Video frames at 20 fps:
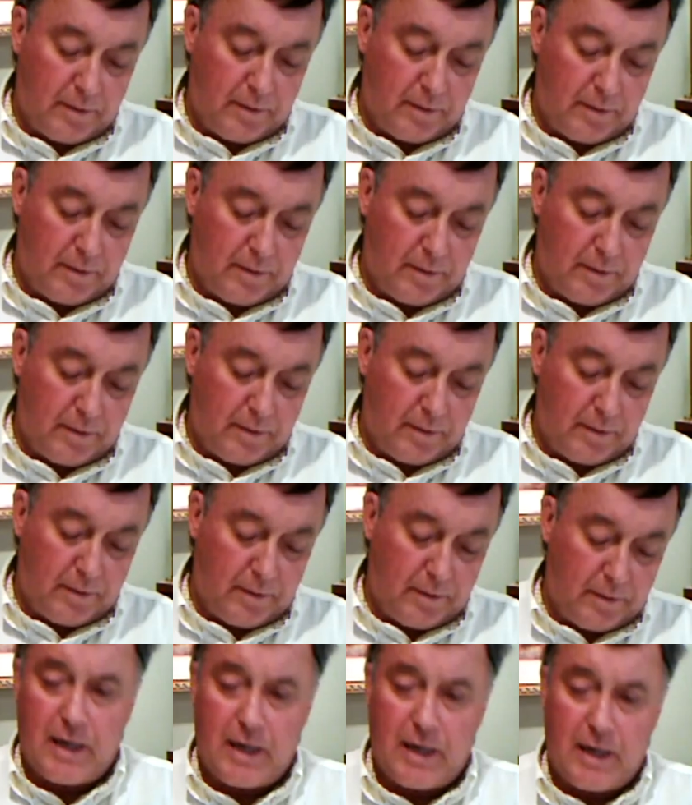there's
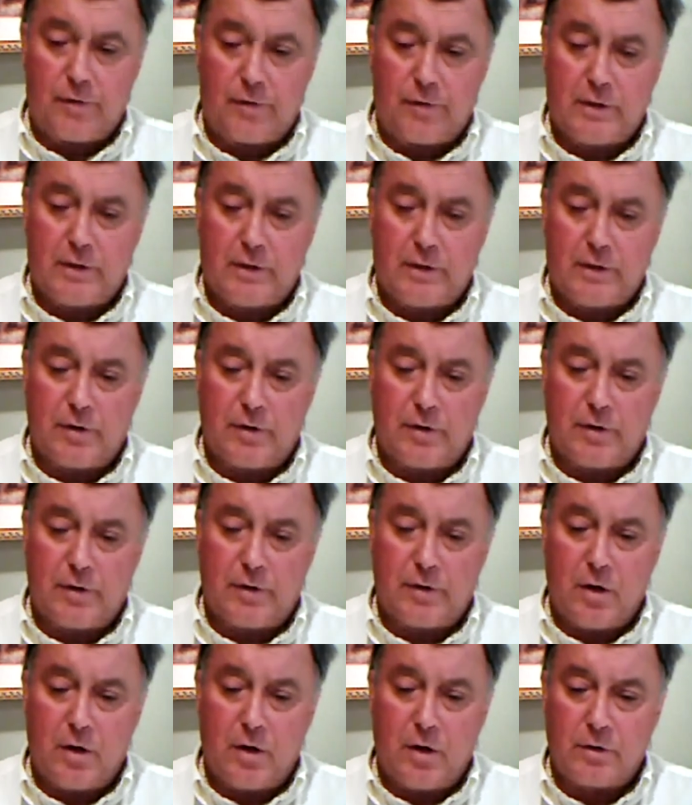still this
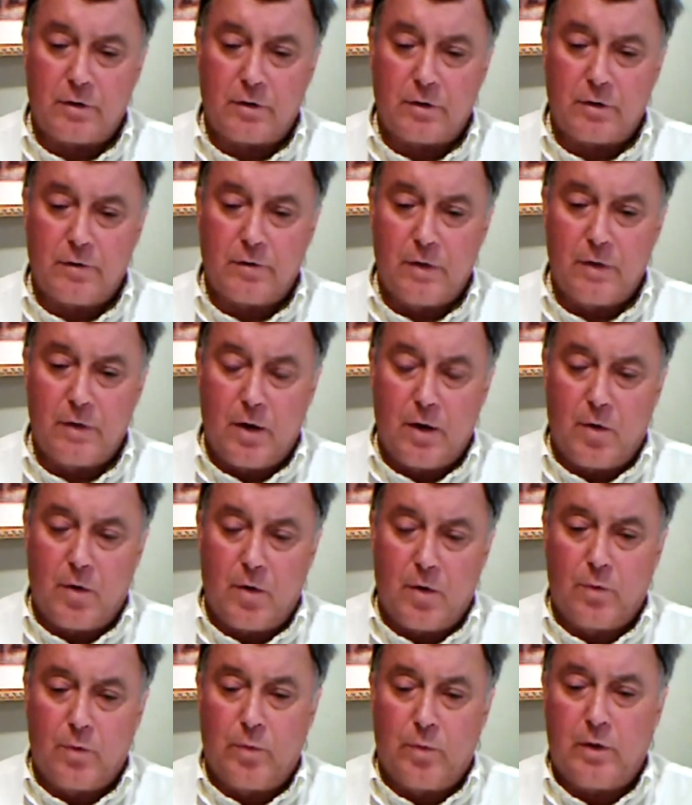controversy for halter
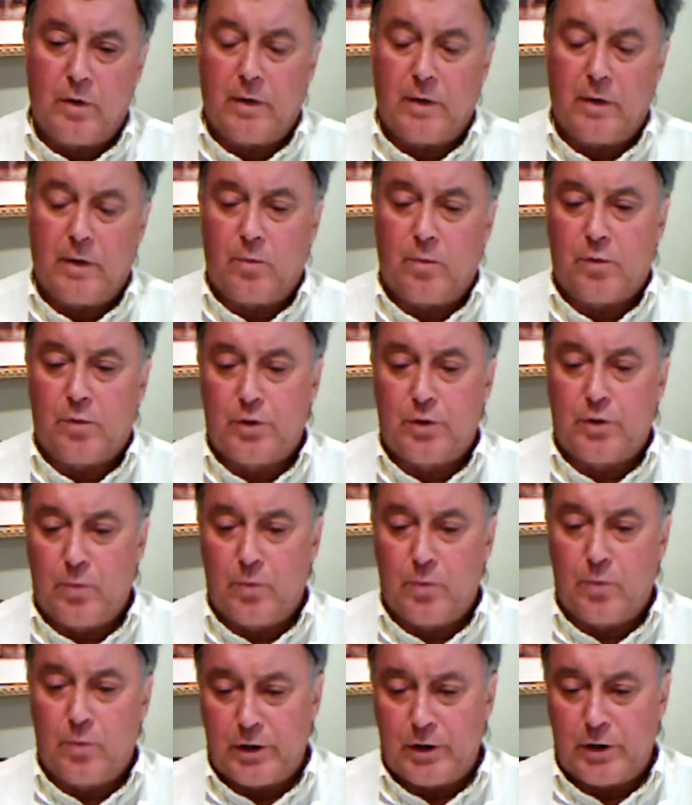with that
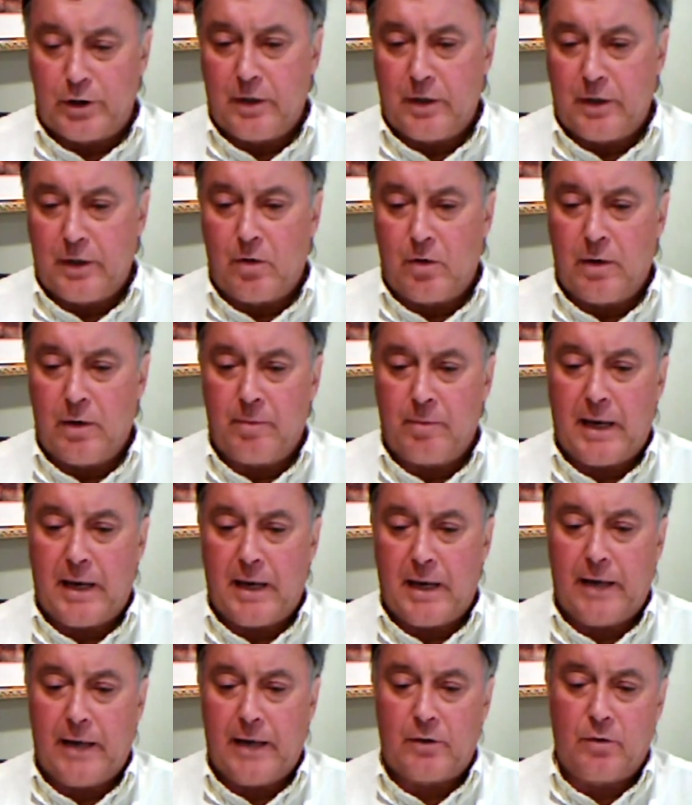we should be going
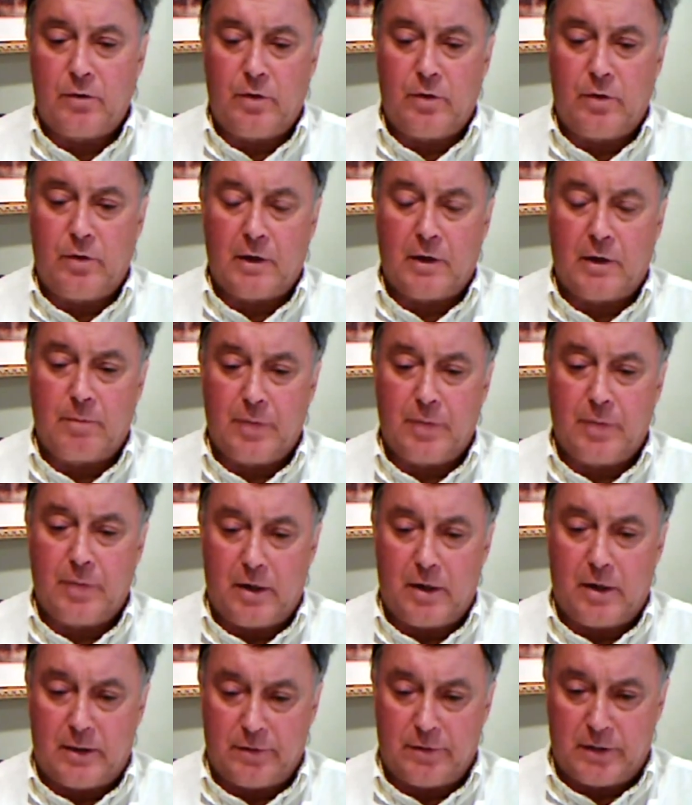back to the
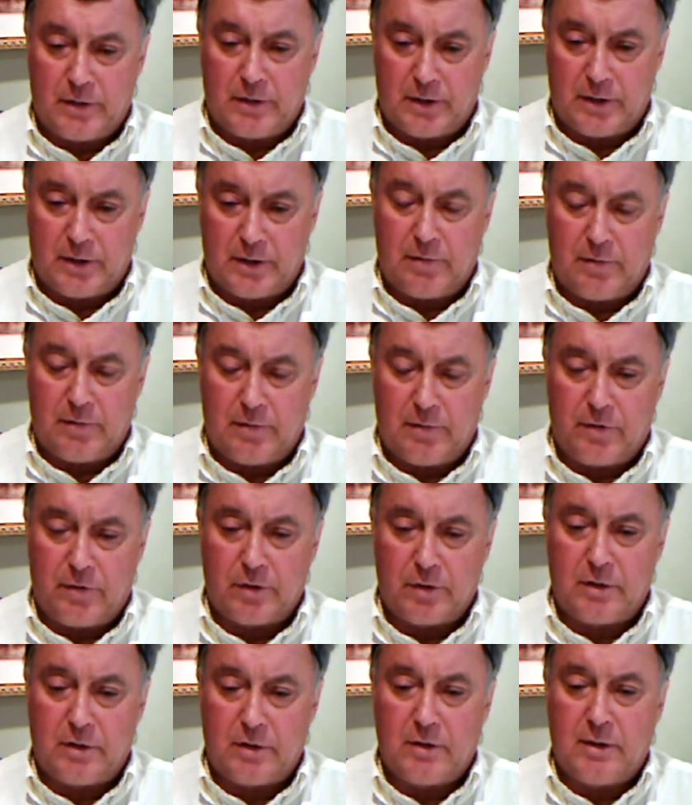comparative system
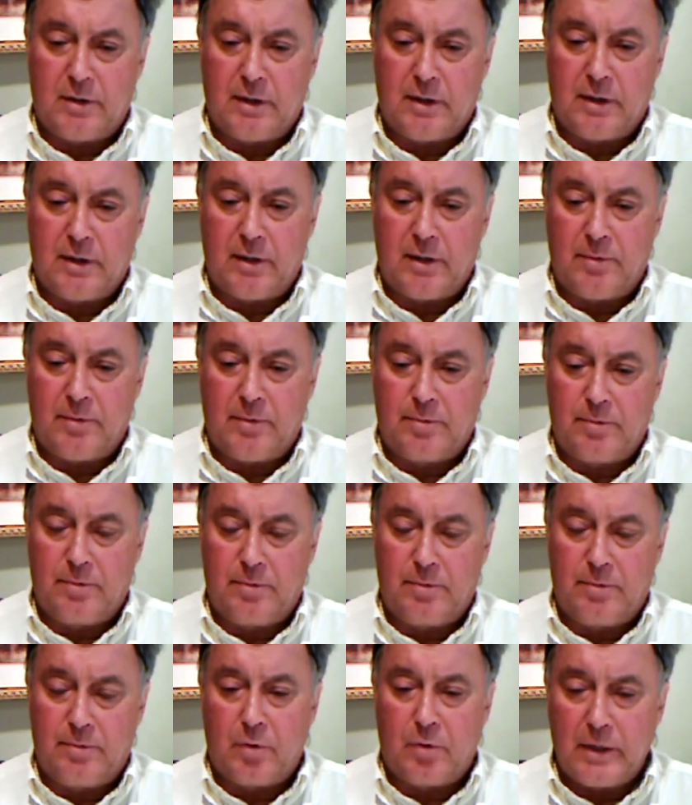versus the
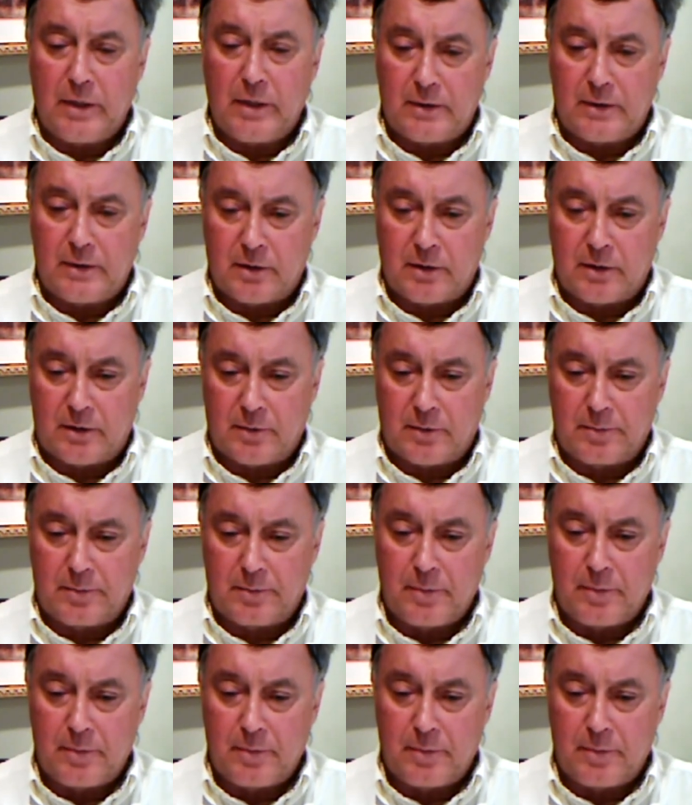point system.